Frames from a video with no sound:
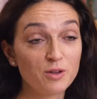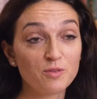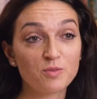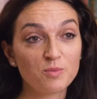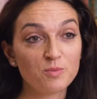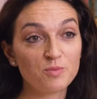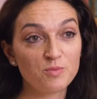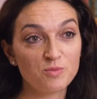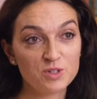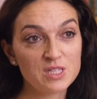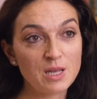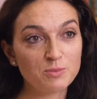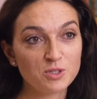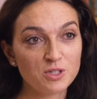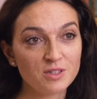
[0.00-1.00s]
out here from
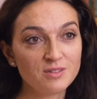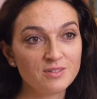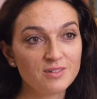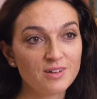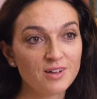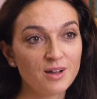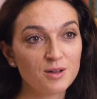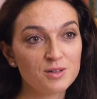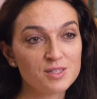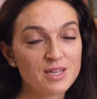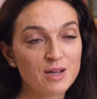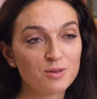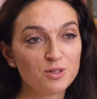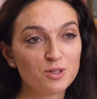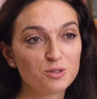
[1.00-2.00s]
reception,
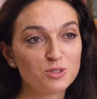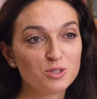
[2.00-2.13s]
is now in year